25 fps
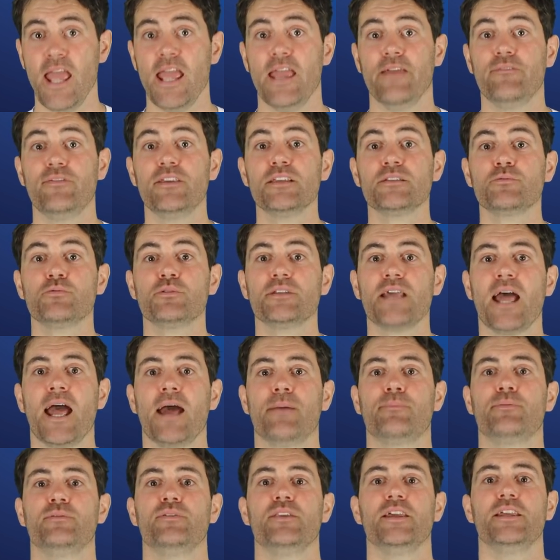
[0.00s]
If this were to
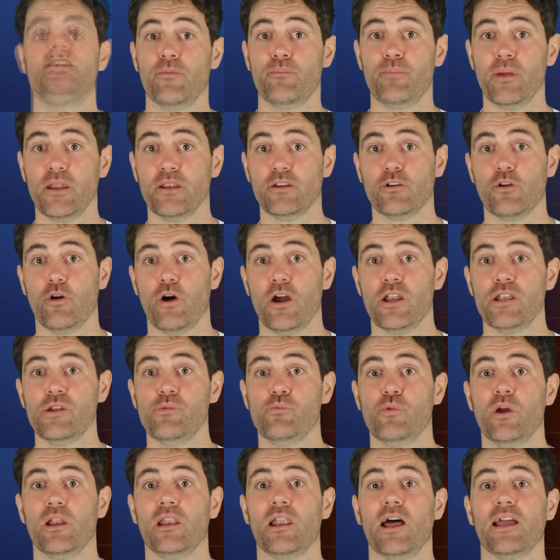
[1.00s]
happen for
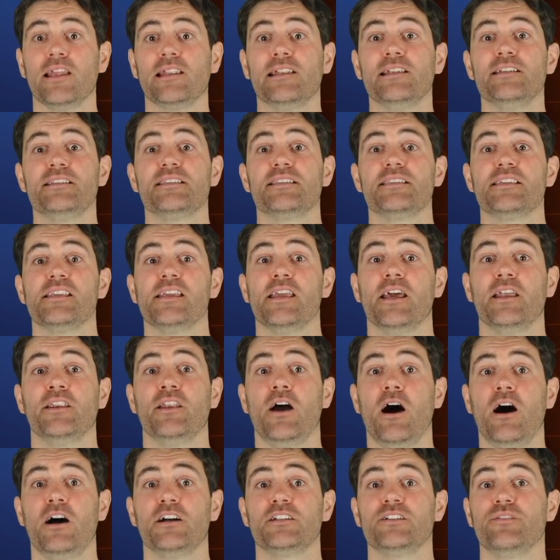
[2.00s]
Bitcoin, we're likely to see
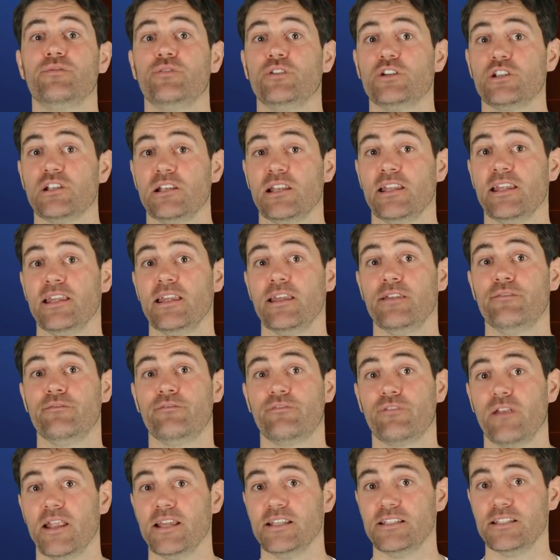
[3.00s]
an artificially
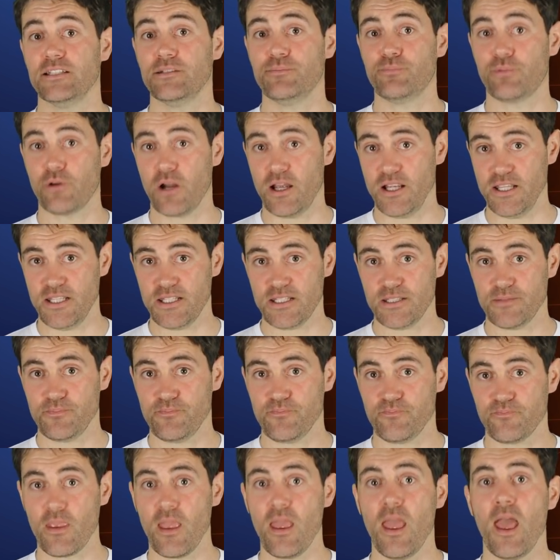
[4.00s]
inflated price.
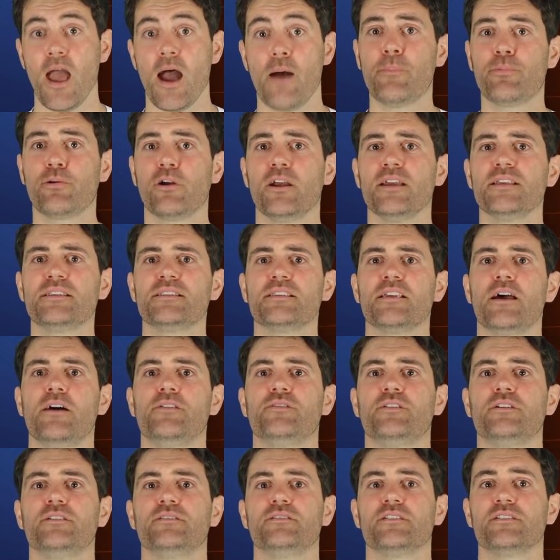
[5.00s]
A price
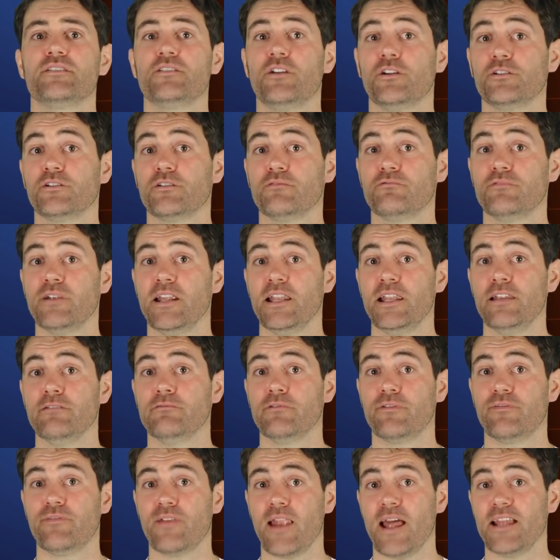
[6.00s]
that does not really
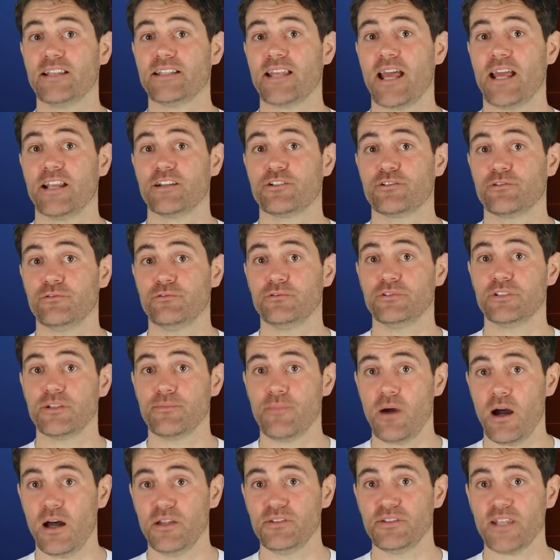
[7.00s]
reflect actual
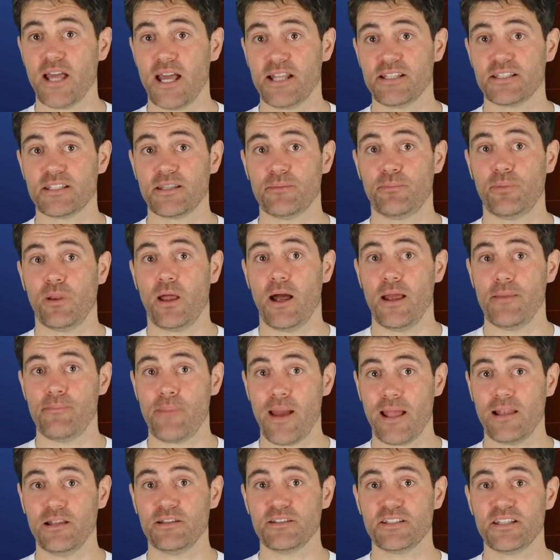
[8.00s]
demand and supply
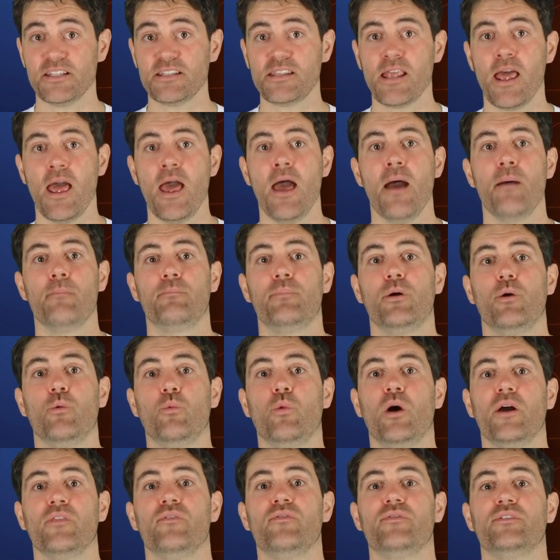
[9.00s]
balances,
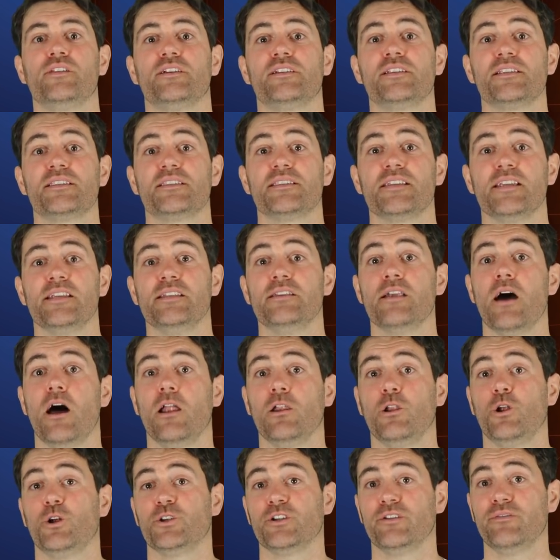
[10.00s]
but one that has seen
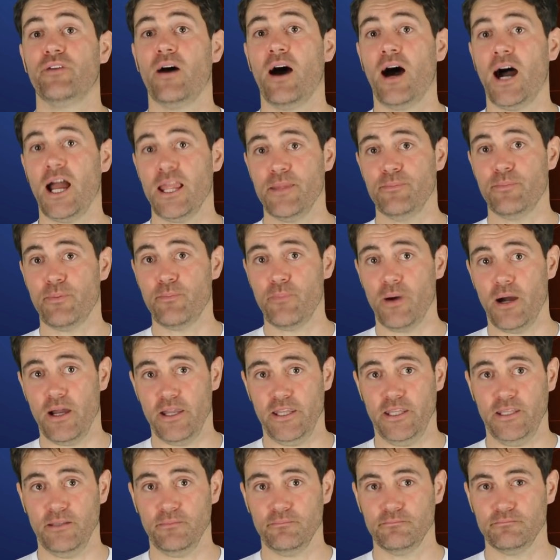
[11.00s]
a lot of hype
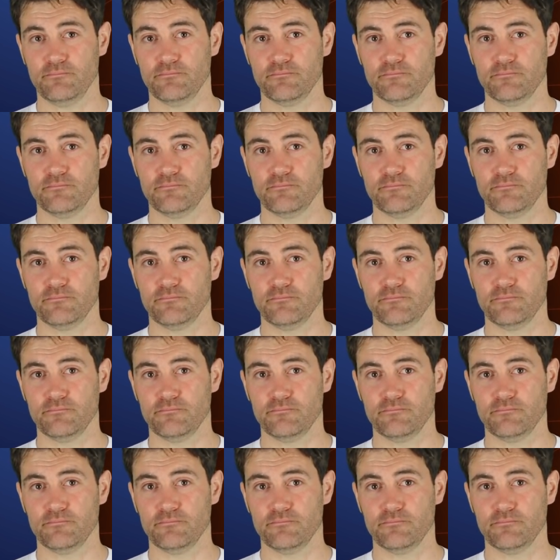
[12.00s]
buying.